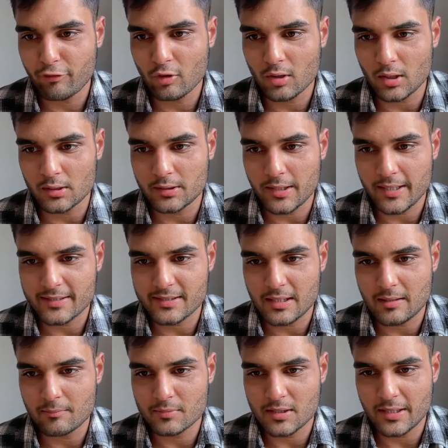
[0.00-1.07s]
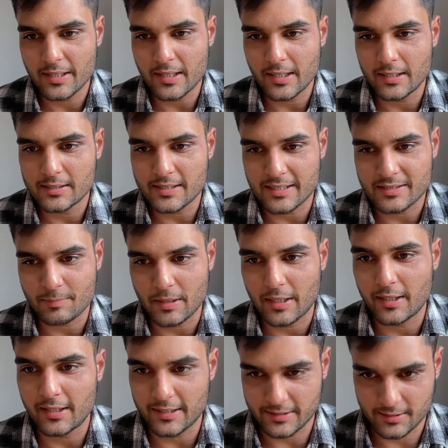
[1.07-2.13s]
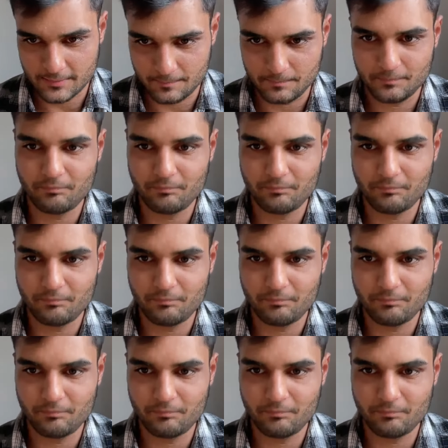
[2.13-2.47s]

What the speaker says: or other exams like IELTS expire? Yes,